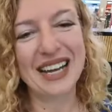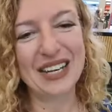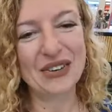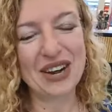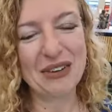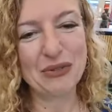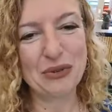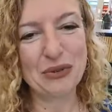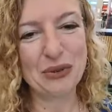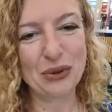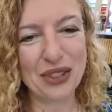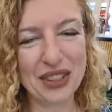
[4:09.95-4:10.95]
Grateful
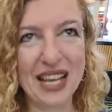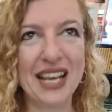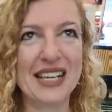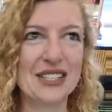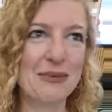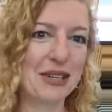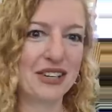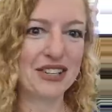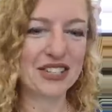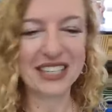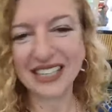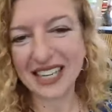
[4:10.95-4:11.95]
for that. Oh my
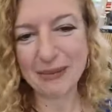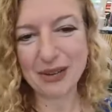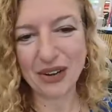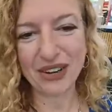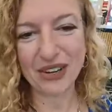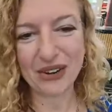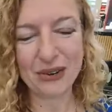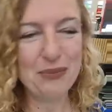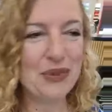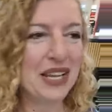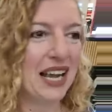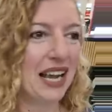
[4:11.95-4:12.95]
gosh, I can keep going on.
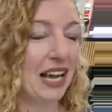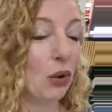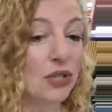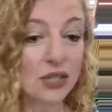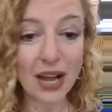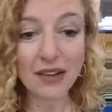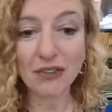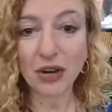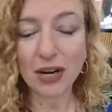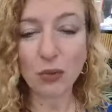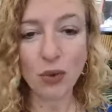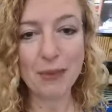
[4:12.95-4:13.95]
Also, I have a
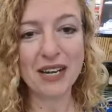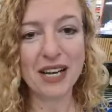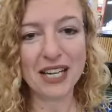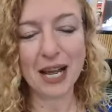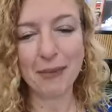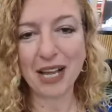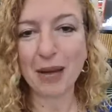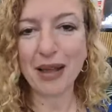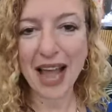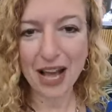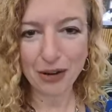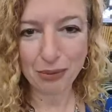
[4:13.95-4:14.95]
great webinar coming up,
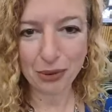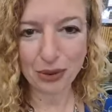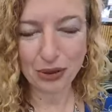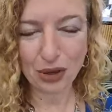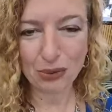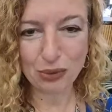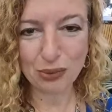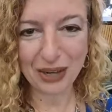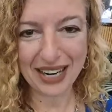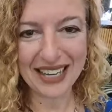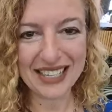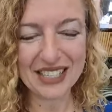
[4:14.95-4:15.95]
How to Build a Global
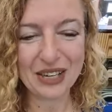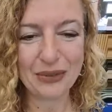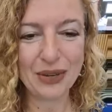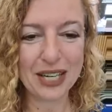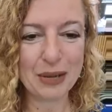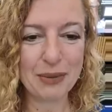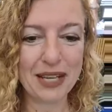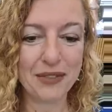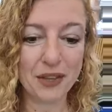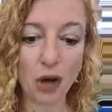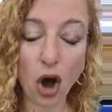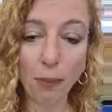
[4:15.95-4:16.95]
Brand. I
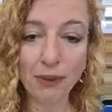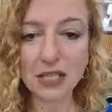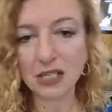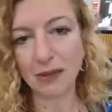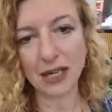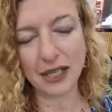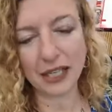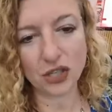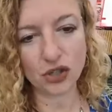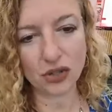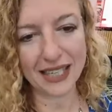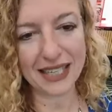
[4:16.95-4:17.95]
recommend that hop into my link
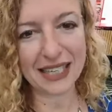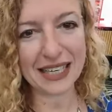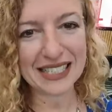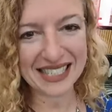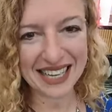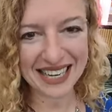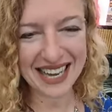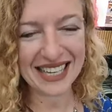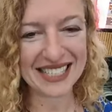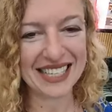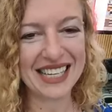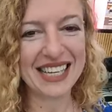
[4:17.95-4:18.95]
tree and let's
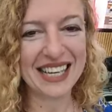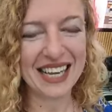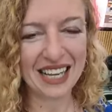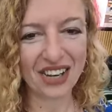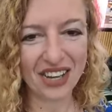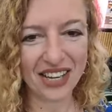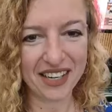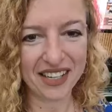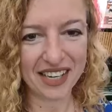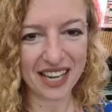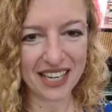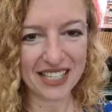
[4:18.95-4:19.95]
connect,
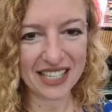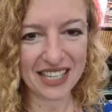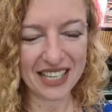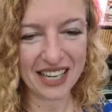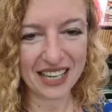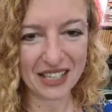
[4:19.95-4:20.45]
linktr.ee/Aldwin.